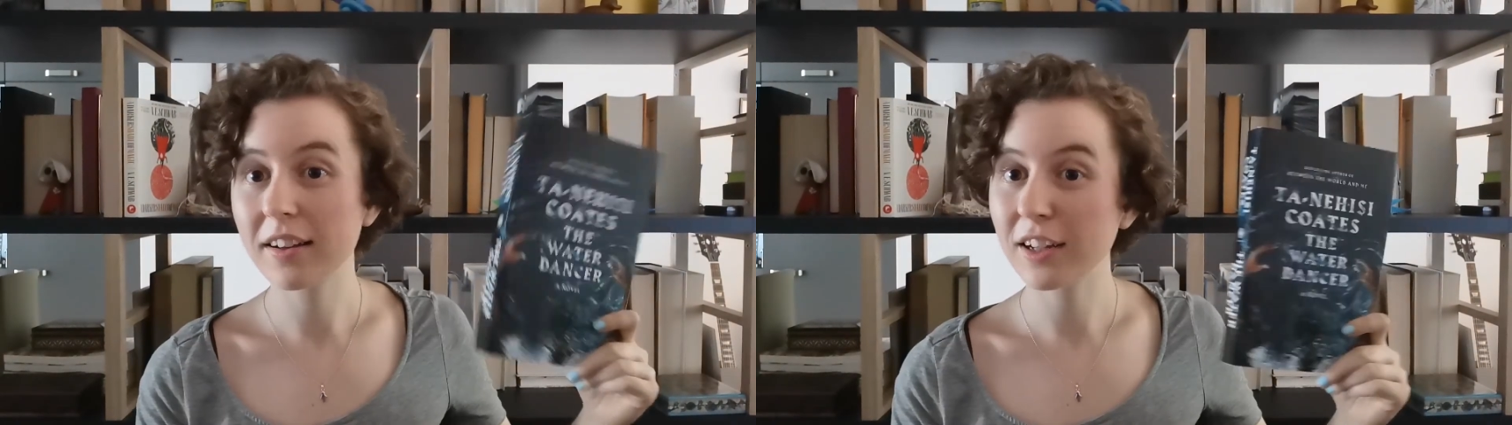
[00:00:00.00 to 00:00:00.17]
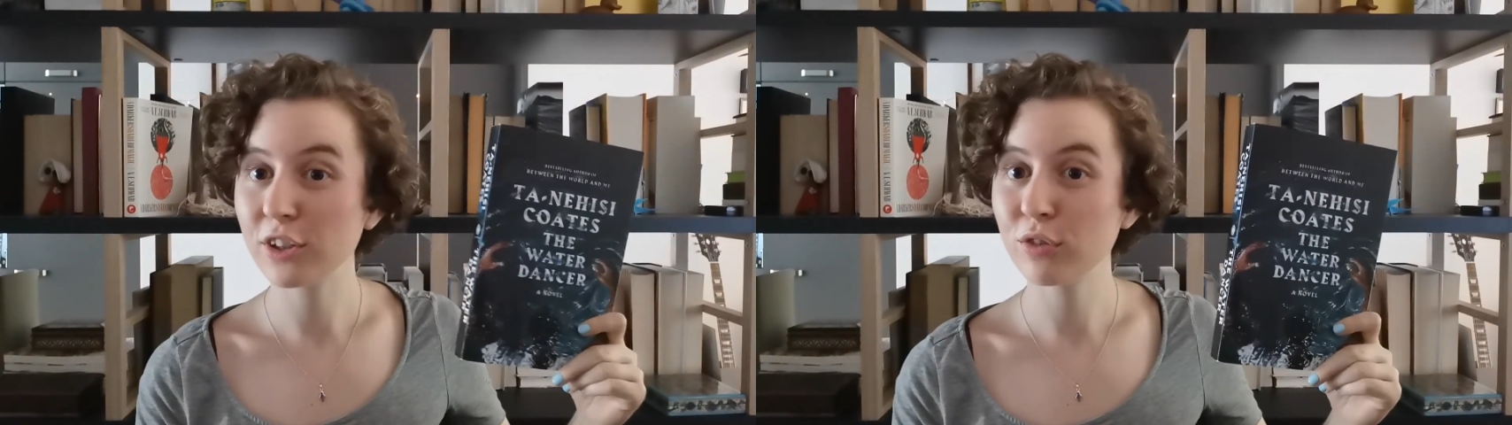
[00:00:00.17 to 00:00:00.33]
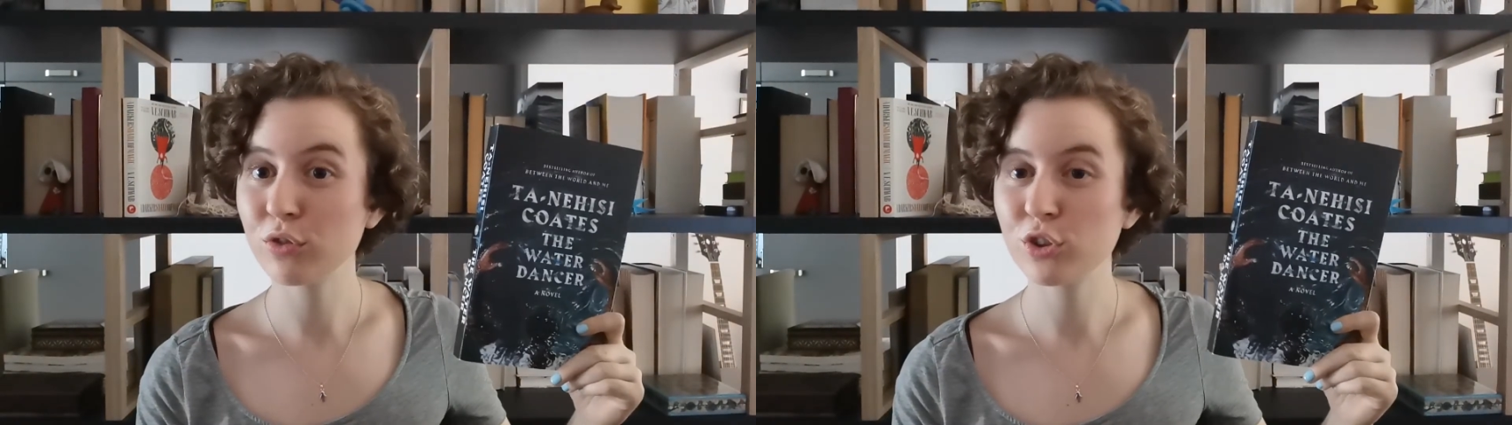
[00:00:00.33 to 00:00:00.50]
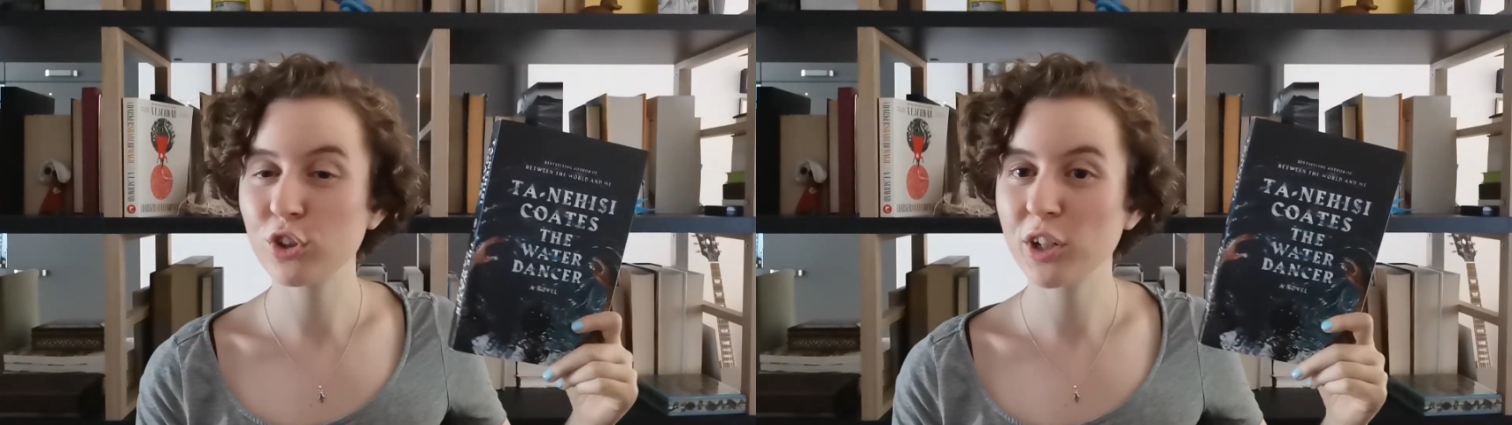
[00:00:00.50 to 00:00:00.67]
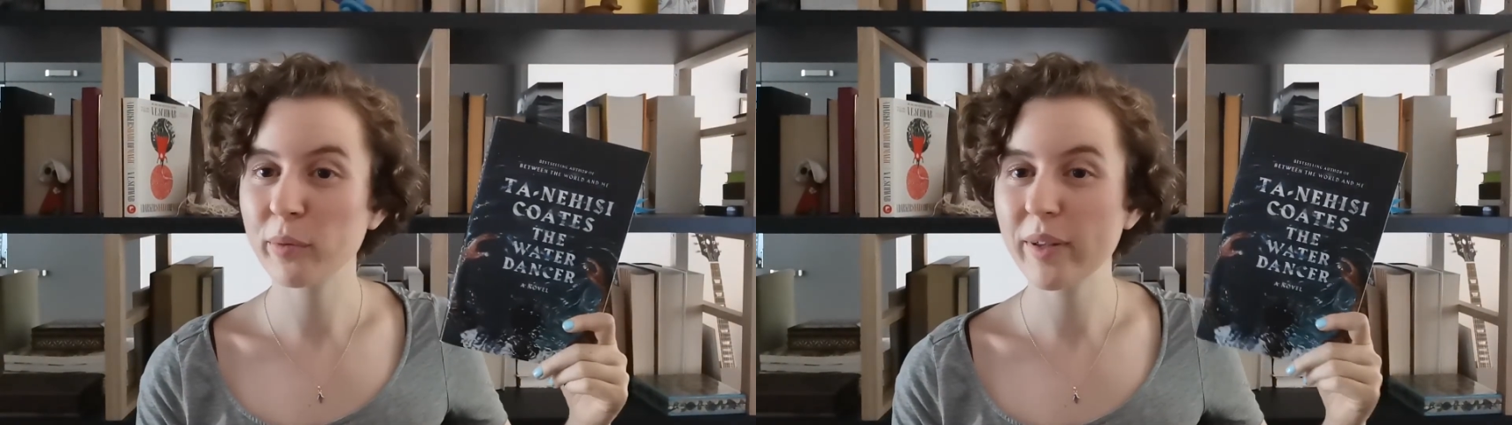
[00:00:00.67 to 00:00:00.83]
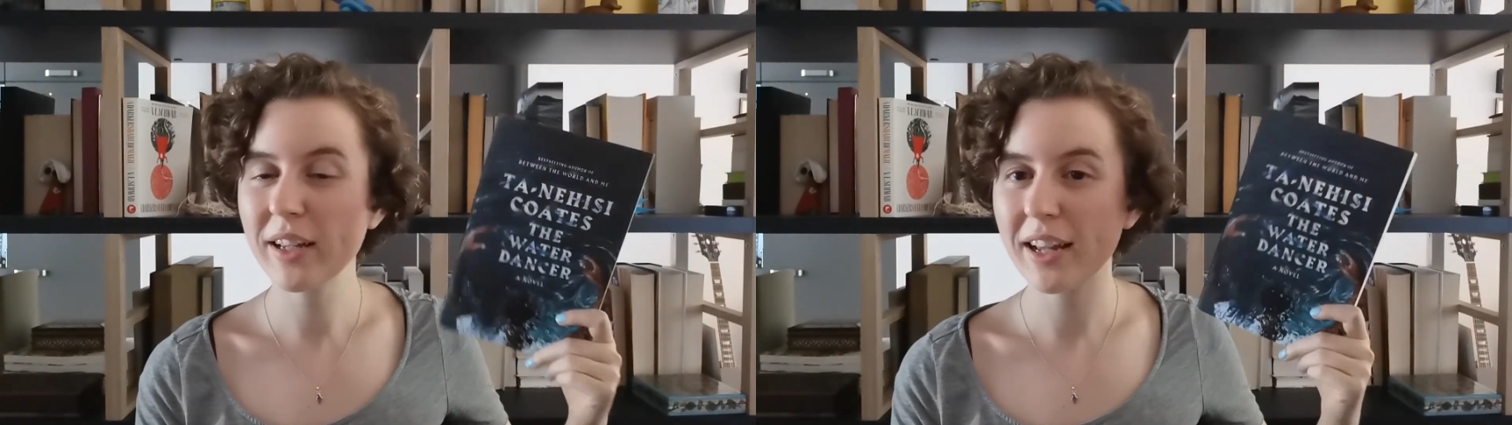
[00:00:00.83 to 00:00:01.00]
Thank you for
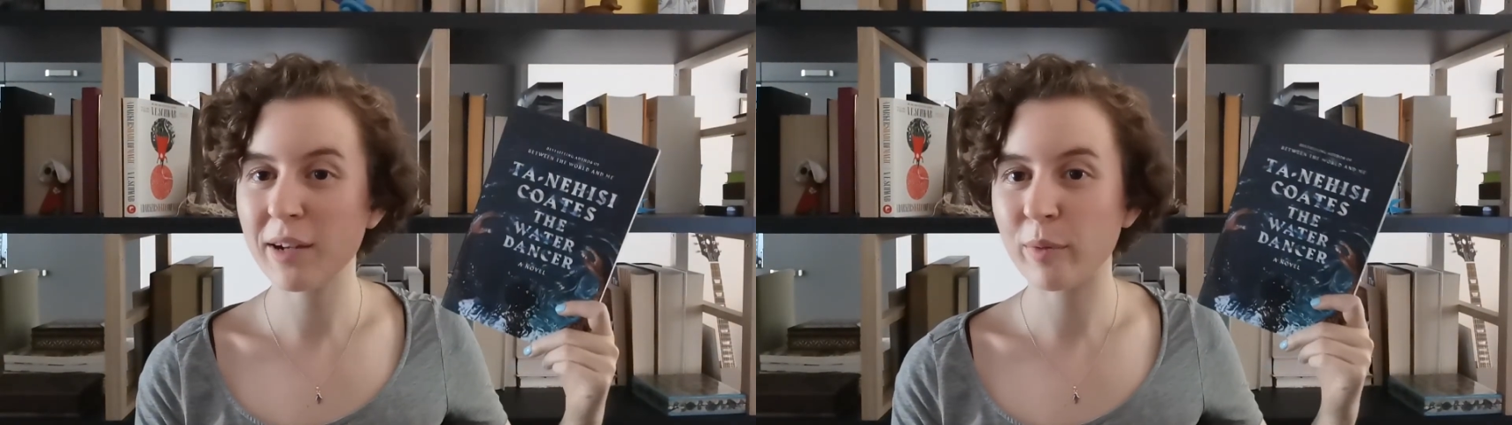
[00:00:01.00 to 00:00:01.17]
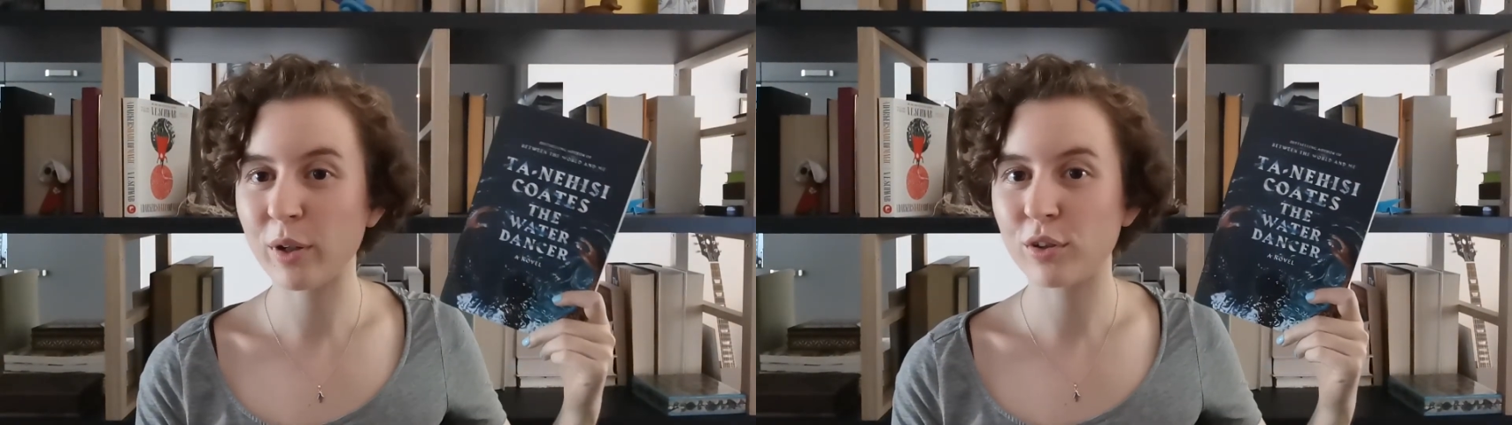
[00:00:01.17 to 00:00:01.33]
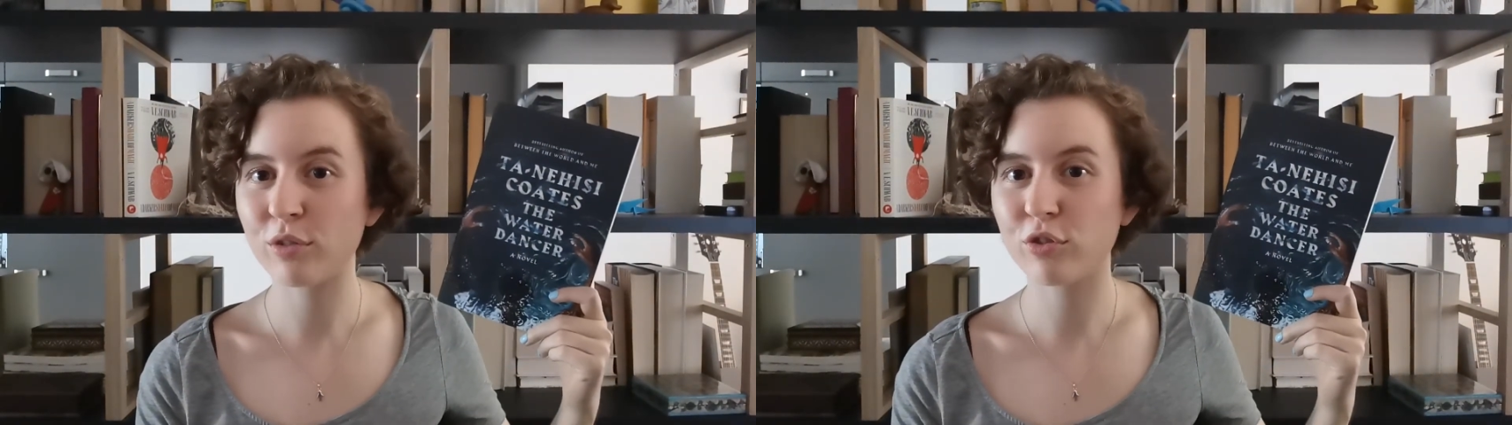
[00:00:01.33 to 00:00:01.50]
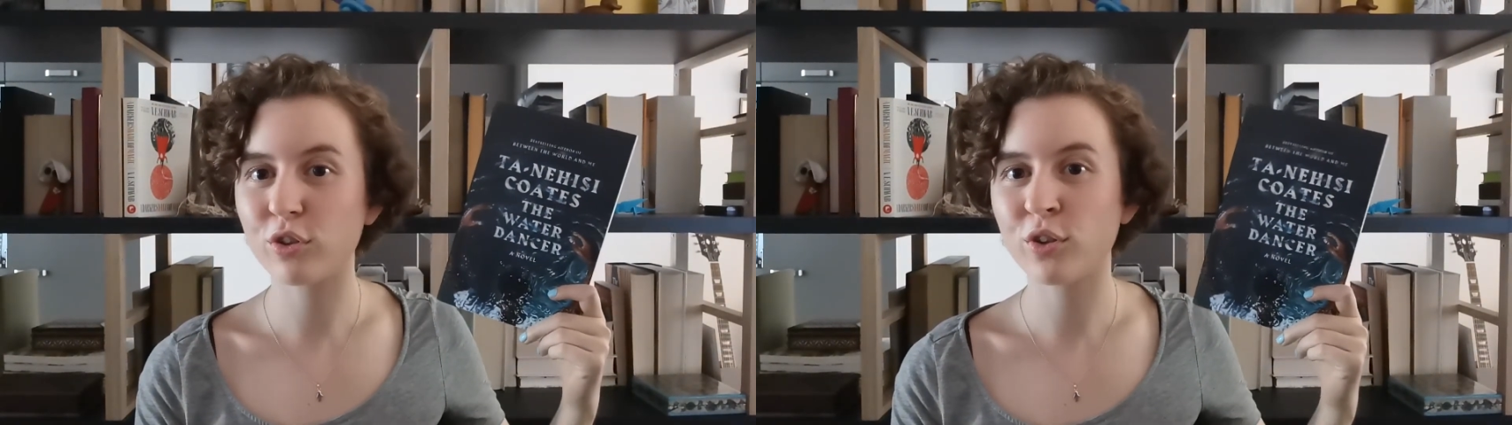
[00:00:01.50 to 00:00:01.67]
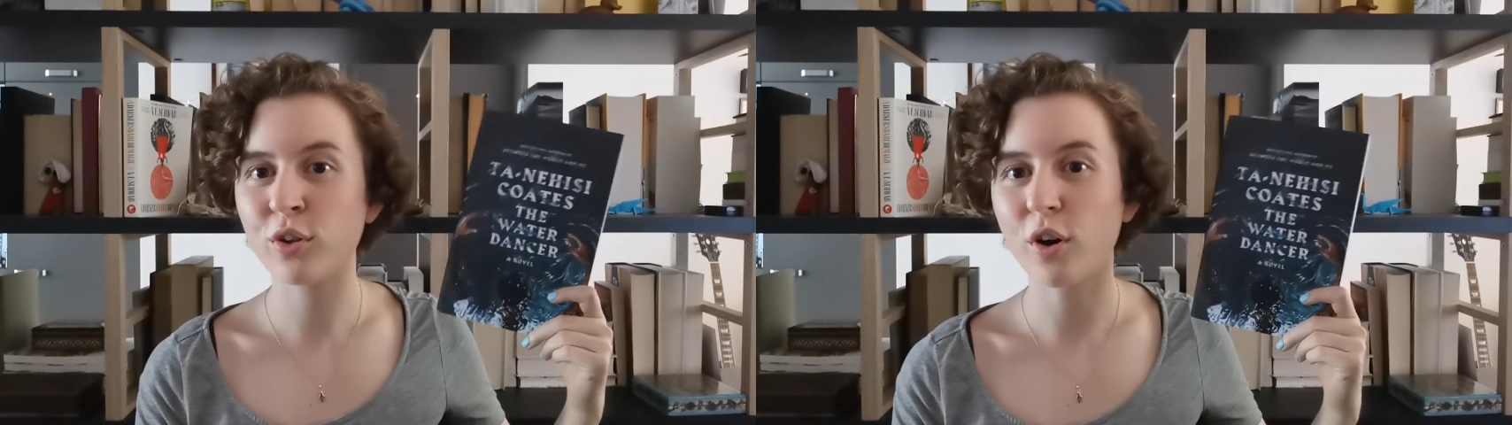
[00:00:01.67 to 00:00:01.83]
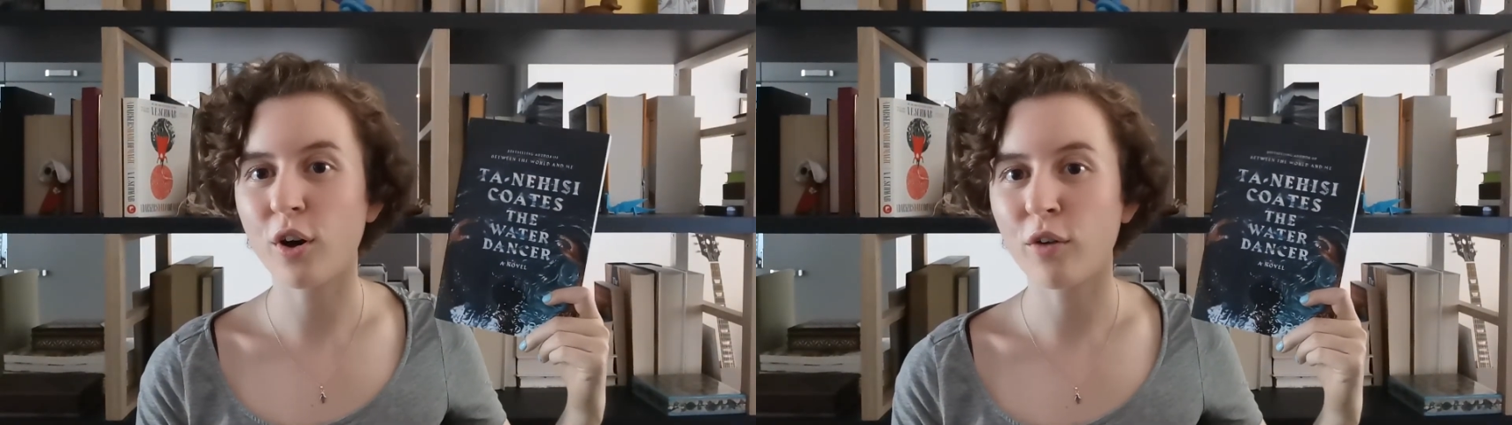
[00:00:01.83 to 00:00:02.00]
joining me in my review